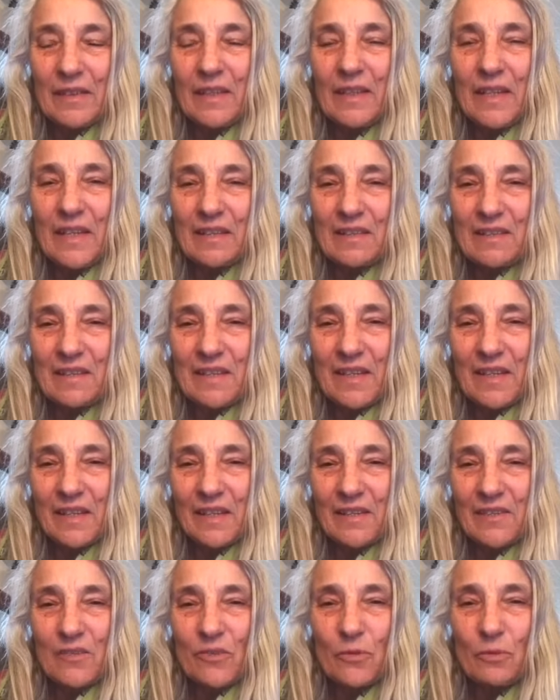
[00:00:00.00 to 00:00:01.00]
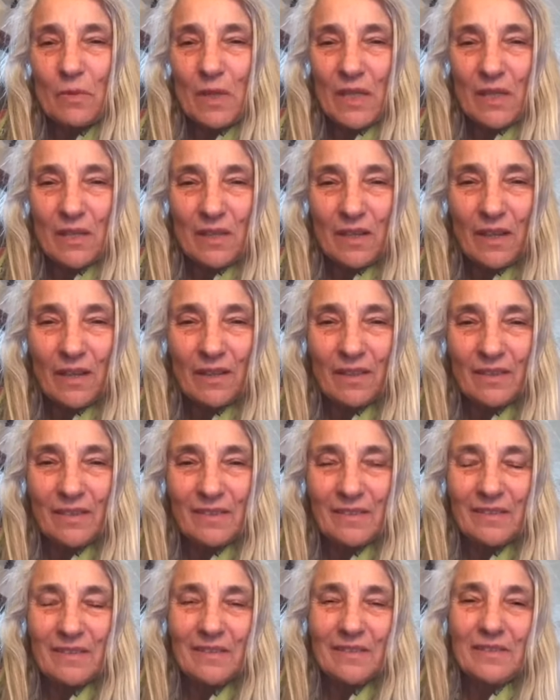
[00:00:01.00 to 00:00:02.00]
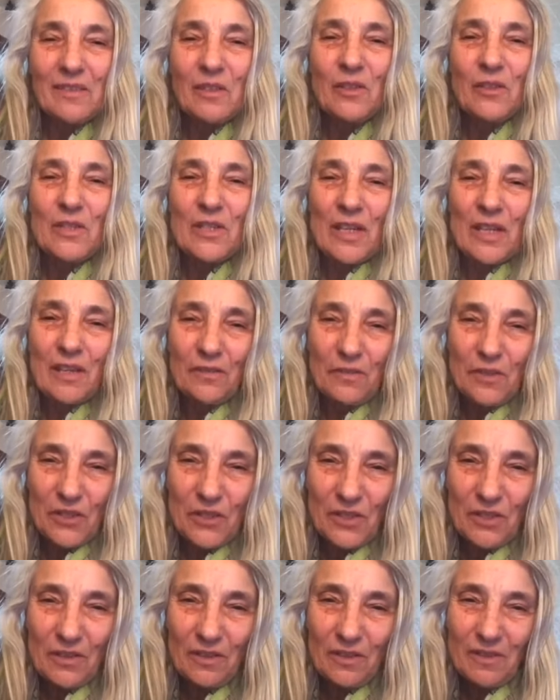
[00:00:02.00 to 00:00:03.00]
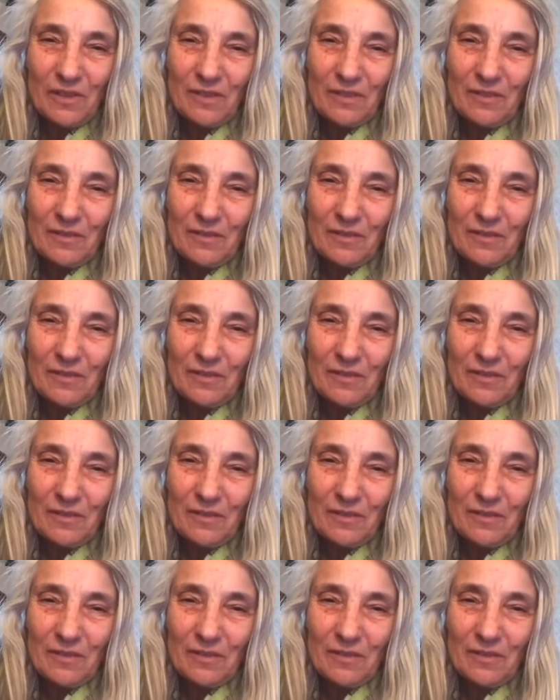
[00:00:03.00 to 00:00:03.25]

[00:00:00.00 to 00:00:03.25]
listening to media or television?